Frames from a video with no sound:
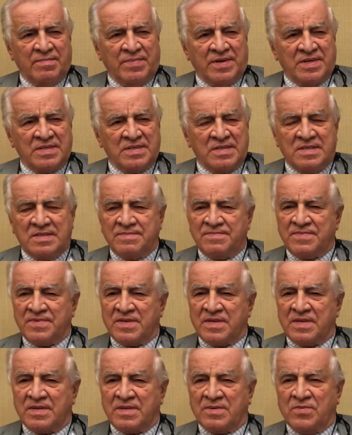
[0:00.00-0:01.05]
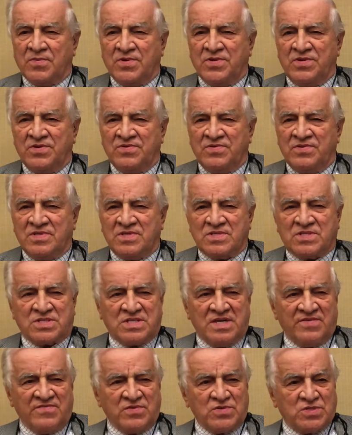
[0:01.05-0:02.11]
But when you
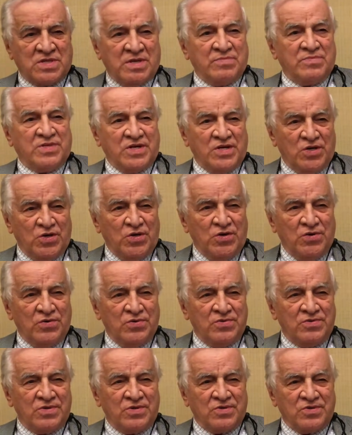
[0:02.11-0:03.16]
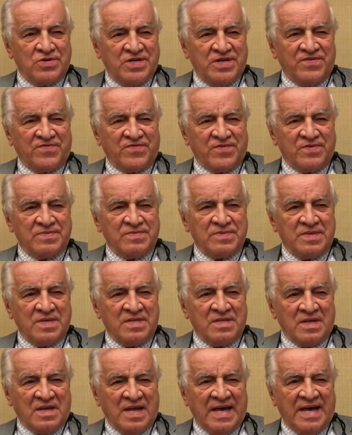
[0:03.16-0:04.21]
discover something new or different
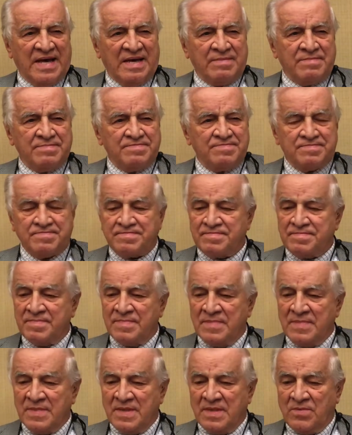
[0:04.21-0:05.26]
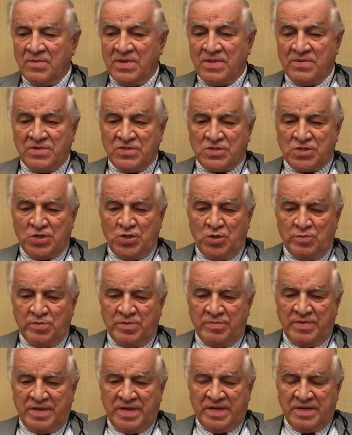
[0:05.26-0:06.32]
in the lab, whether it's a
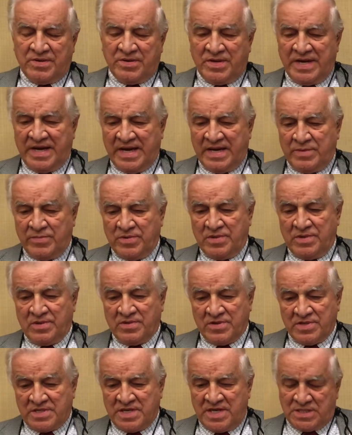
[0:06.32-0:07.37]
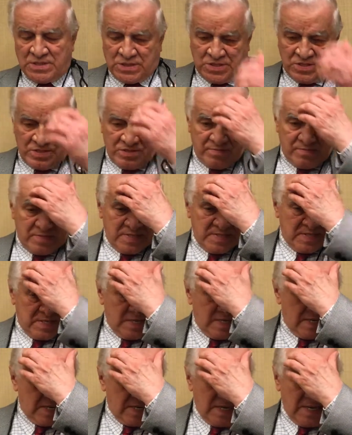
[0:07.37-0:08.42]
human being or an animal or a test tube,
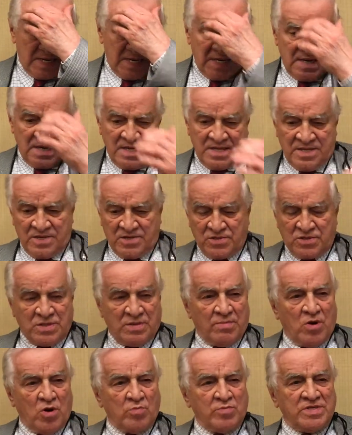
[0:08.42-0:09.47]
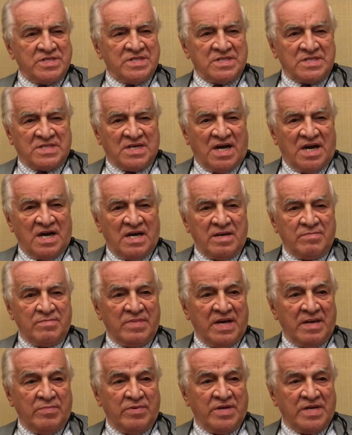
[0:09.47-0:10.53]
there's a moment in time,
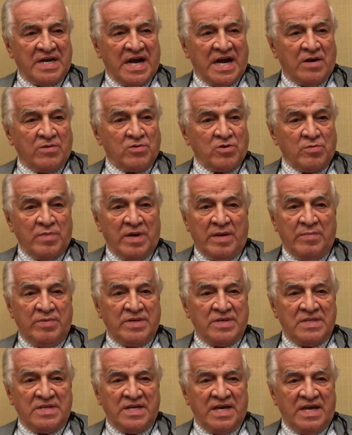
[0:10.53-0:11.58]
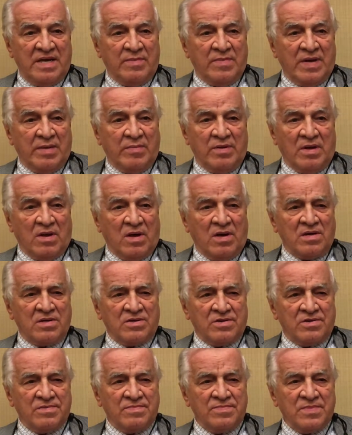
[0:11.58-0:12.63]
maybe an hour, maybe a day, maybe
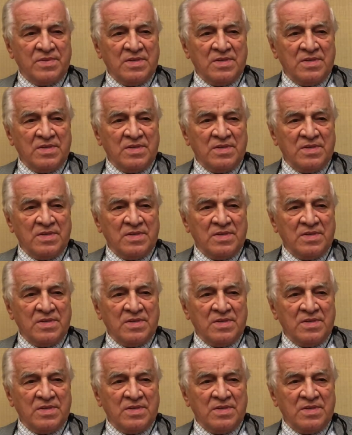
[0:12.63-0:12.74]
longer,